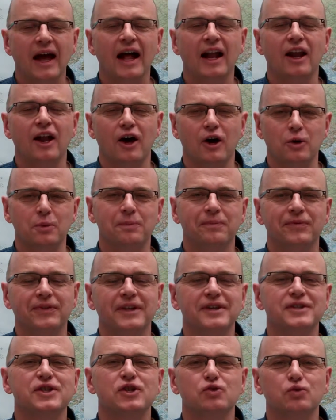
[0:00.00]
Hello,
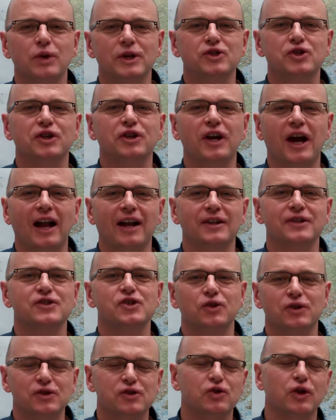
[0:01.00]
this is Richard Collins,
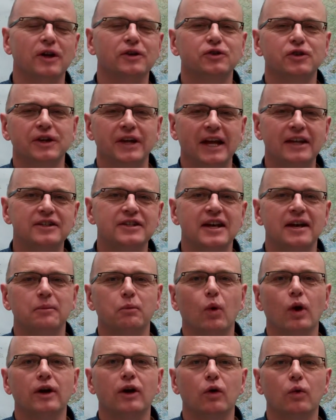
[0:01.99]
your instructor in ATM
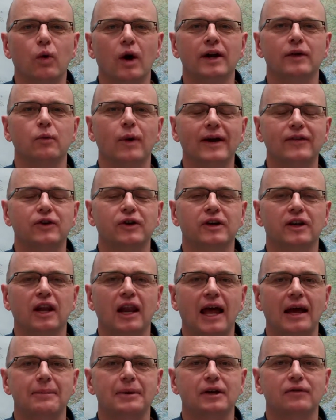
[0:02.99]
101 Weather and
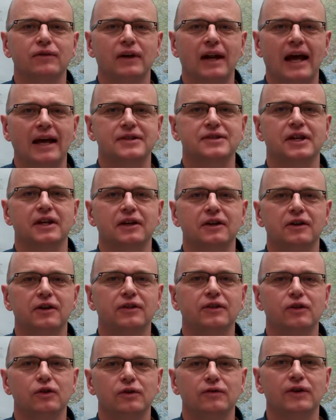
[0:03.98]
Climate of Alaska here
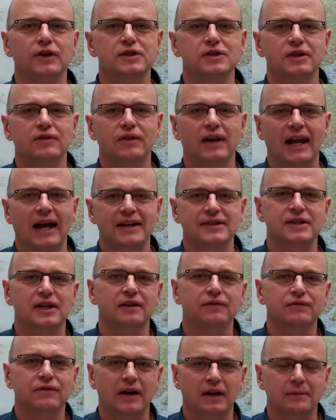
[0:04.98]
at the University of
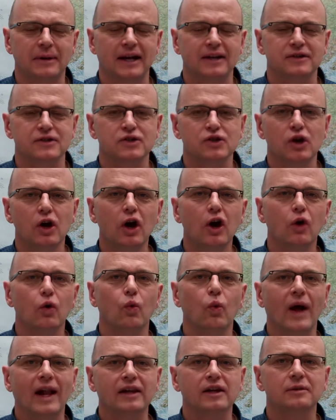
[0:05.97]
Alaska Fairbanks.
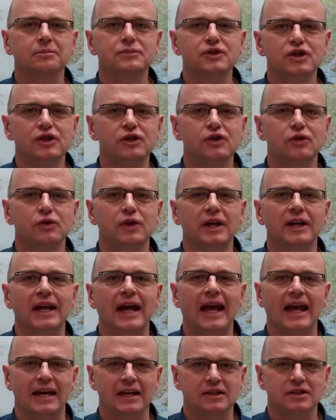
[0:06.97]
Welcome to Unit
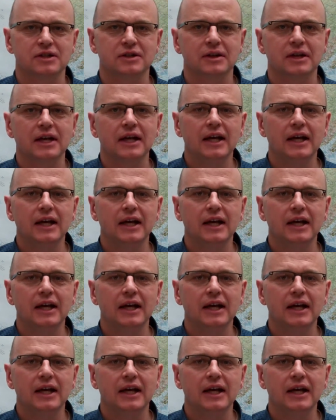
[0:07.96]
8.